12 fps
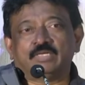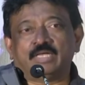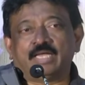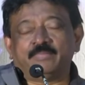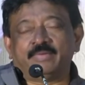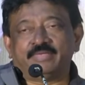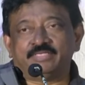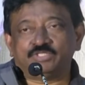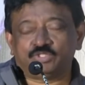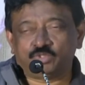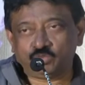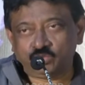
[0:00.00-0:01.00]
I
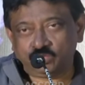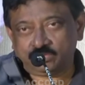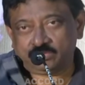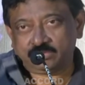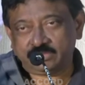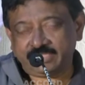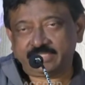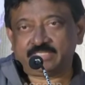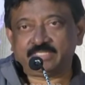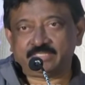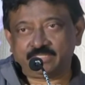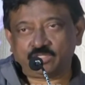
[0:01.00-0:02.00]
managed to take
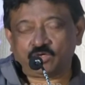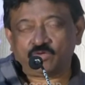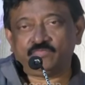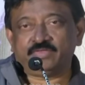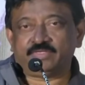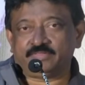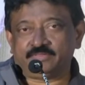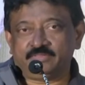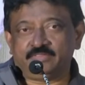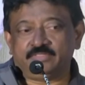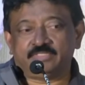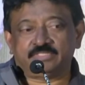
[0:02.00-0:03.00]
that and convey
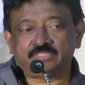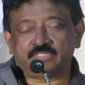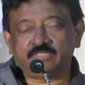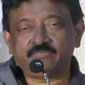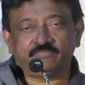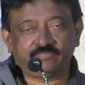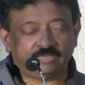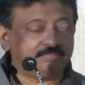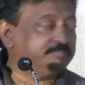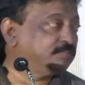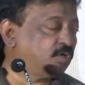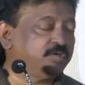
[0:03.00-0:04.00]
in a certain
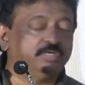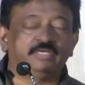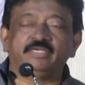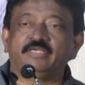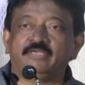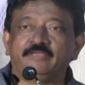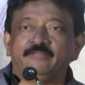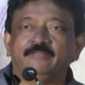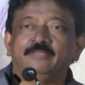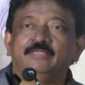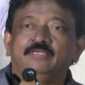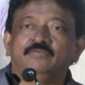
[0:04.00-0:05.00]
film called Ladki,
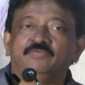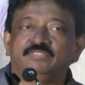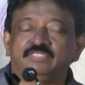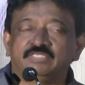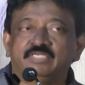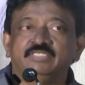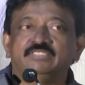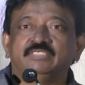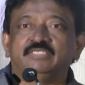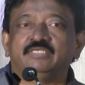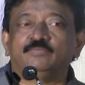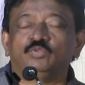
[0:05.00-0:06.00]
which is
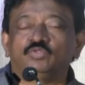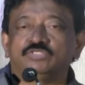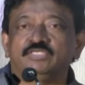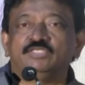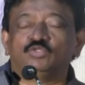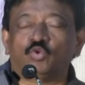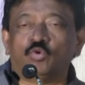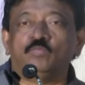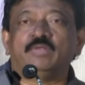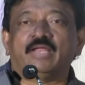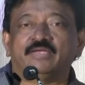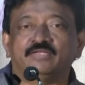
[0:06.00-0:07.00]
releasing in Bruce Lee's
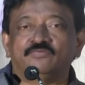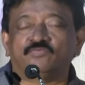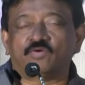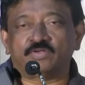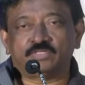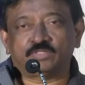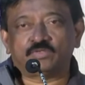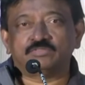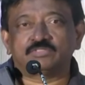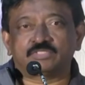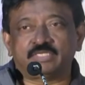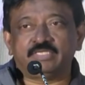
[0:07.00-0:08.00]
homeland in 40,000
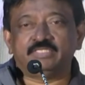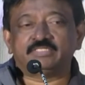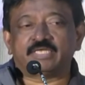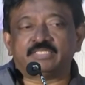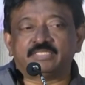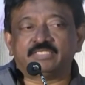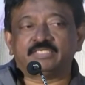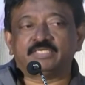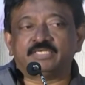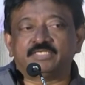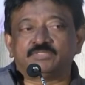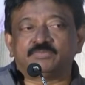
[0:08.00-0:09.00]
screens. I think
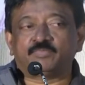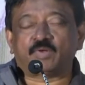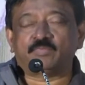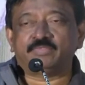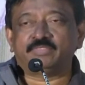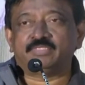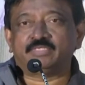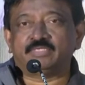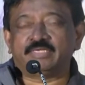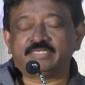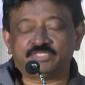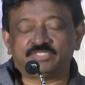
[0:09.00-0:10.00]
it's probably the
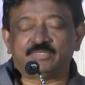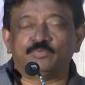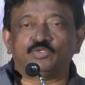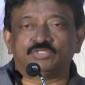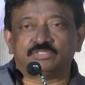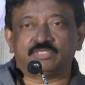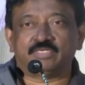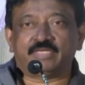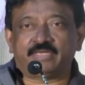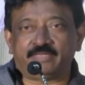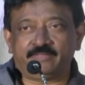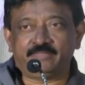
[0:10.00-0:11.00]
greatest emotional
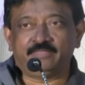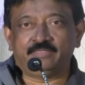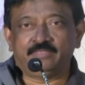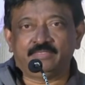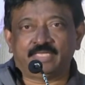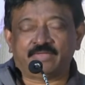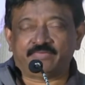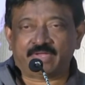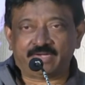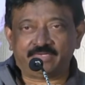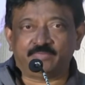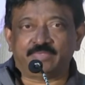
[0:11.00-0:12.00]
high I've
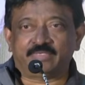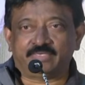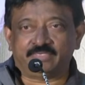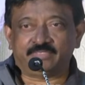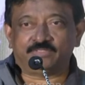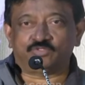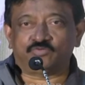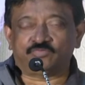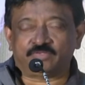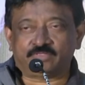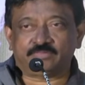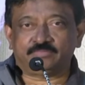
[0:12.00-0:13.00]
had in my career so
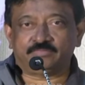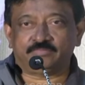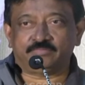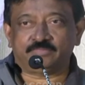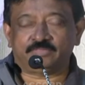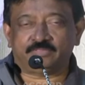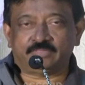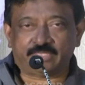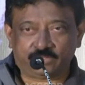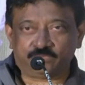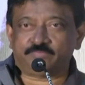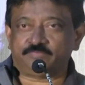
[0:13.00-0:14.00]
far. Thank you.